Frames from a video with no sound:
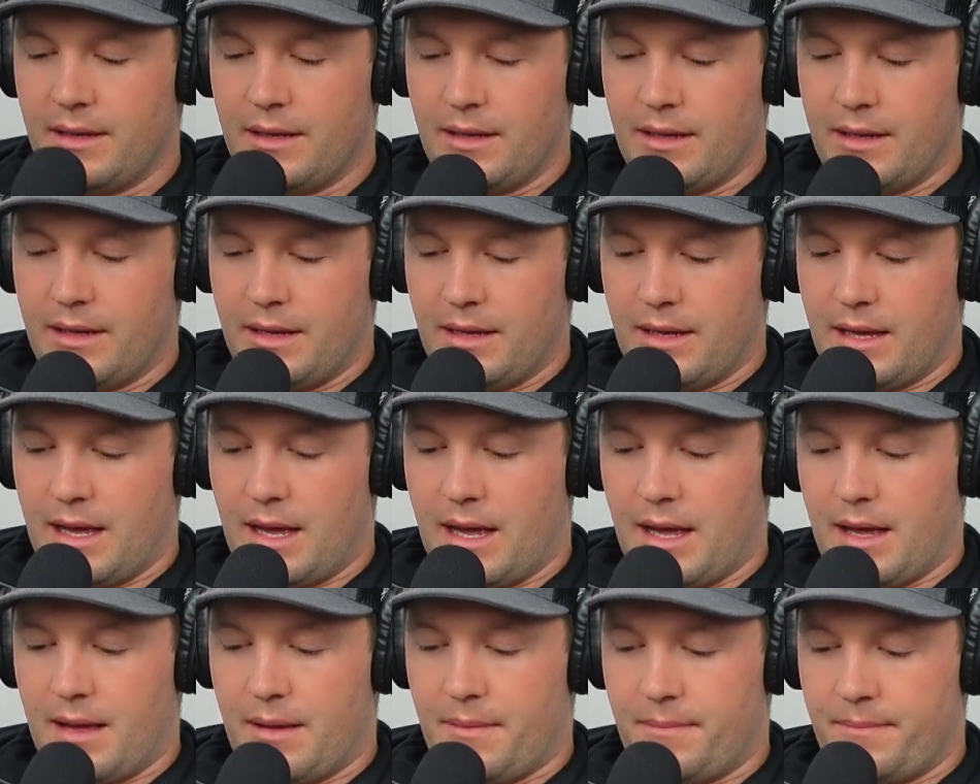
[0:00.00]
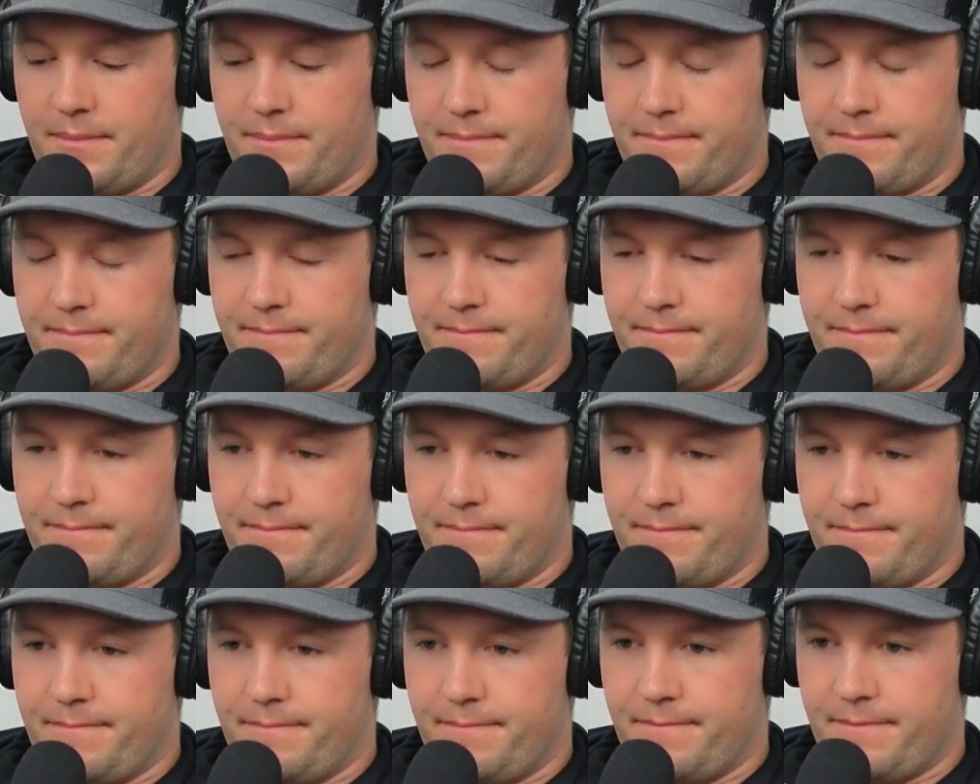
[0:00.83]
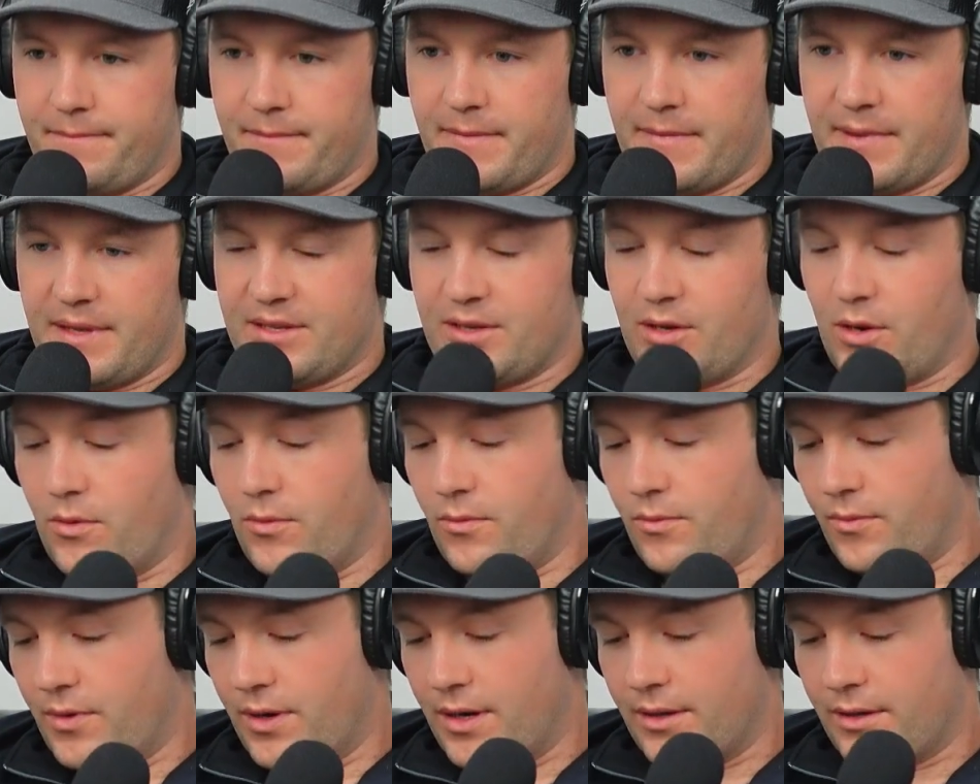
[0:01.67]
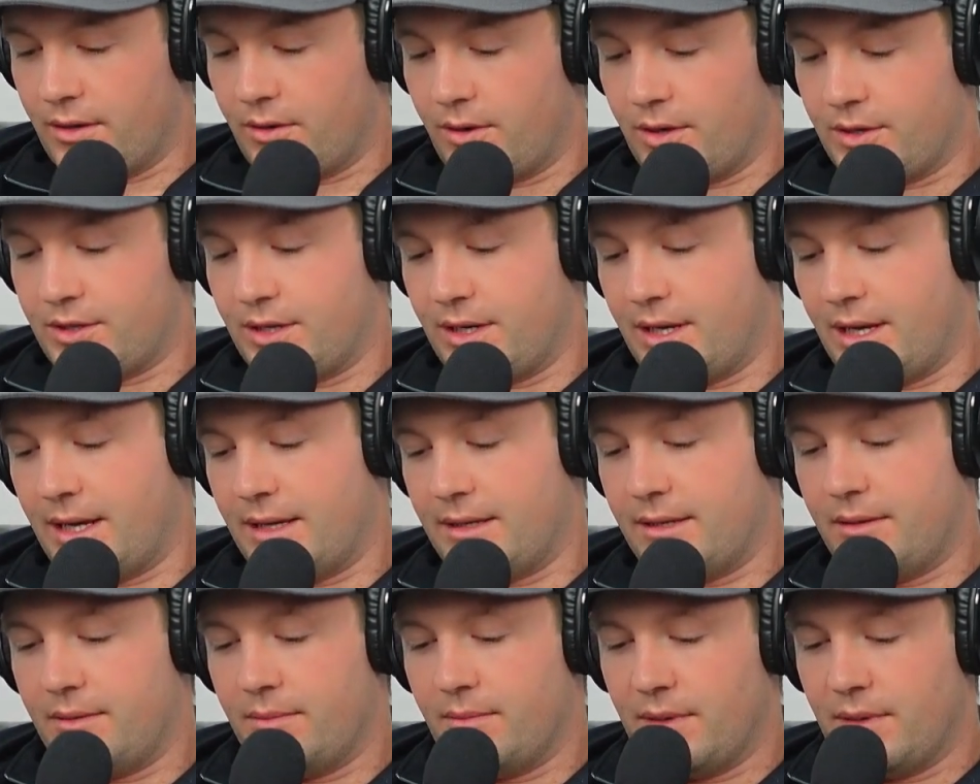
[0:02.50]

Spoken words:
Um, so one other question I had to you,